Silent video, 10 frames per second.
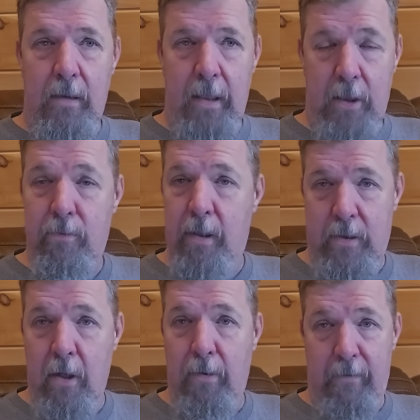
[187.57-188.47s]
Israel's
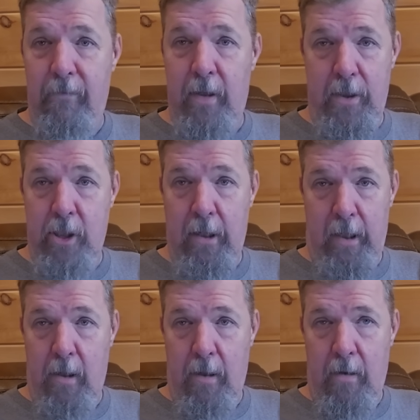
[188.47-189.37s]
going for the
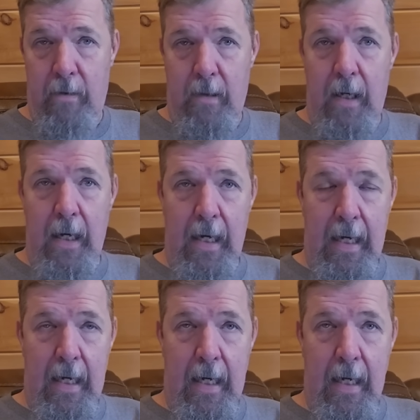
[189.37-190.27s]
jugular.
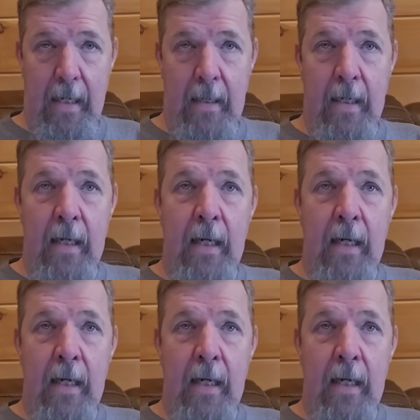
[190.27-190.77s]
And